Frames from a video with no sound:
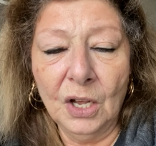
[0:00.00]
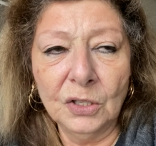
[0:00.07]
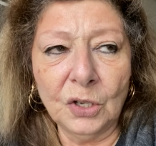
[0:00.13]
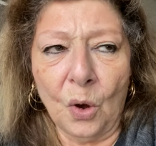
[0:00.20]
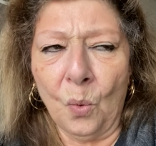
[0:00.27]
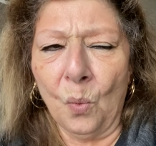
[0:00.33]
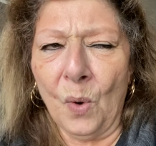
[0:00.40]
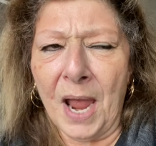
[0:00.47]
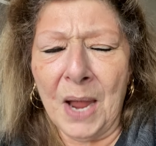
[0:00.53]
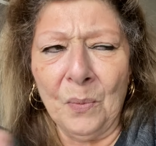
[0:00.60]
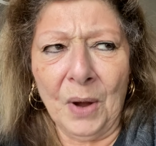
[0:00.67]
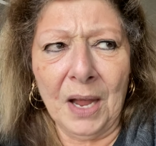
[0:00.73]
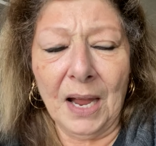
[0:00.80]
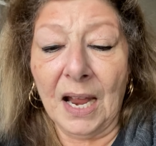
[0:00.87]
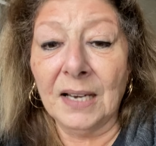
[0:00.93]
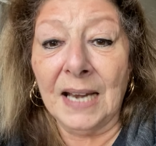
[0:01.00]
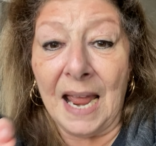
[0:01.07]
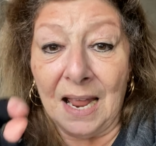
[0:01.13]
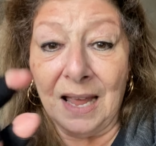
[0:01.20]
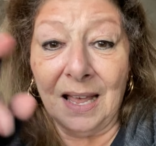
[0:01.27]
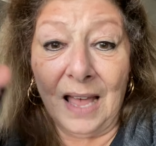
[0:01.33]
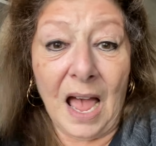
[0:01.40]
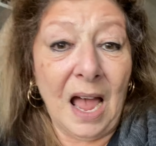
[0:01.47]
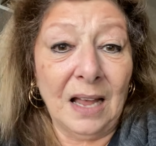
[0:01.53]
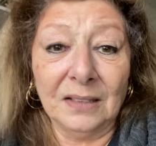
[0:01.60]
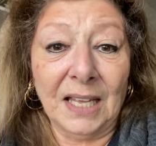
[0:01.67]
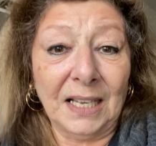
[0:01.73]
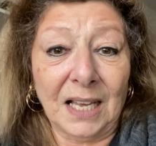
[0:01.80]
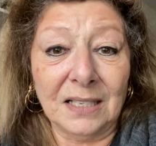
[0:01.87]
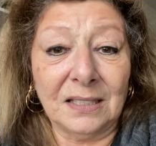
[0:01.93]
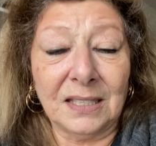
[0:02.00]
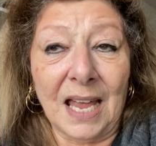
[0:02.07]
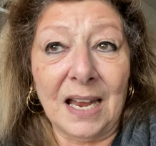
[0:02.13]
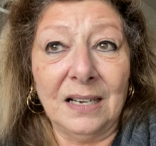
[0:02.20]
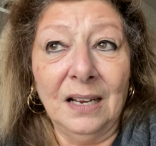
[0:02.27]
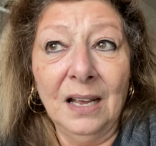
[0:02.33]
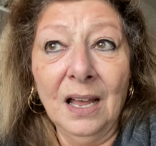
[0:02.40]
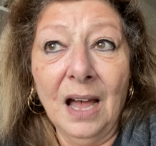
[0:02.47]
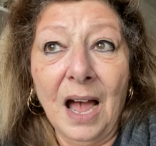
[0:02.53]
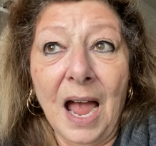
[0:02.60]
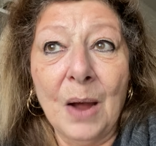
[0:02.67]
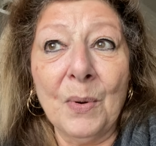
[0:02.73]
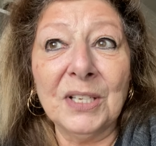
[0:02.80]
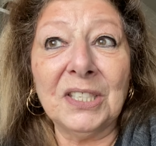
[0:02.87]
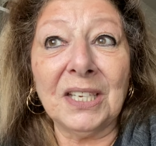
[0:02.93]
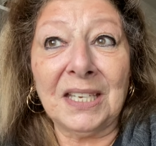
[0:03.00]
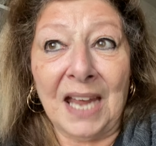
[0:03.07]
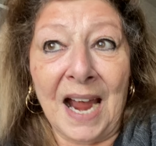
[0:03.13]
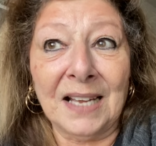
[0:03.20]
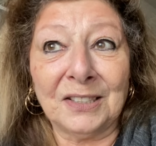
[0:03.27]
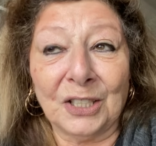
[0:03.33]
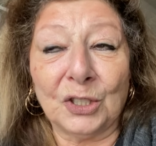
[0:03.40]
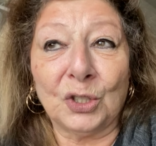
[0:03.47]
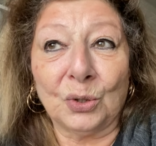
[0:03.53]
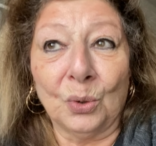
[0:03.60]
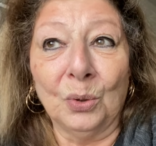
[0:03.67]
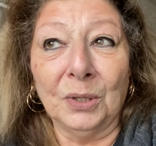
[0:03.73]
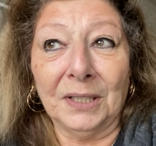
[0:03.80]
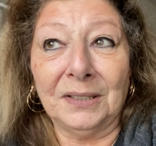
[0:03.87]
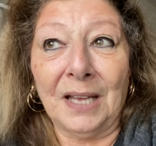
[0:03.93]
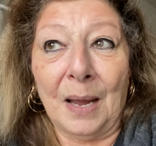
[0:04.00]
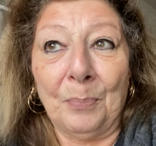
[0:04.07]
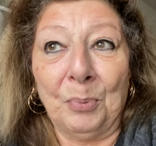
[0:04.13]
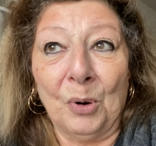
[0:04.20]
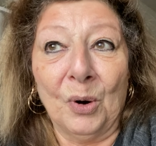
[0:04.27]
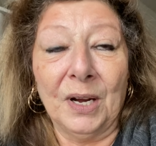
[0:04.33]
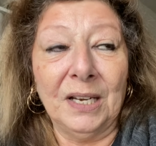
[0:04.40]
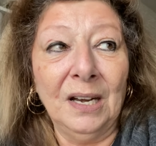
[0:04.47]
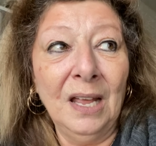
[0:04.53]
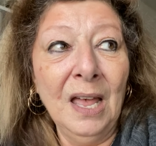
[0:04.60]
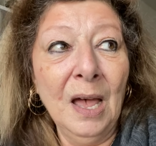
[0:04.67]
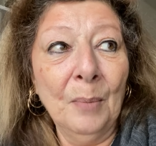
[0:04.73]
So way, way, and I, I, like I said, I went to Catholic school at that point,